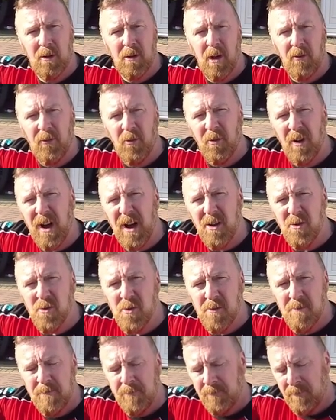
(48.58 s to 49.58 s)
I thought, oh.
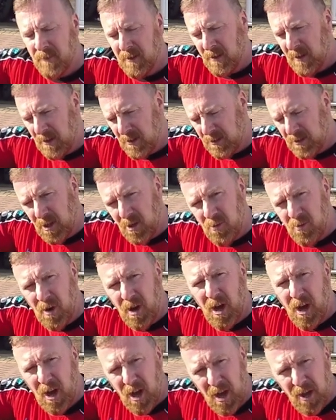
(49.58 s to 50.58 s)

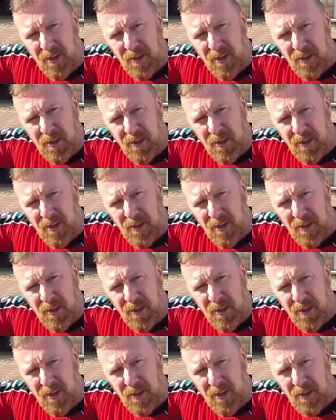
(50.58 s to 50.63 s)
So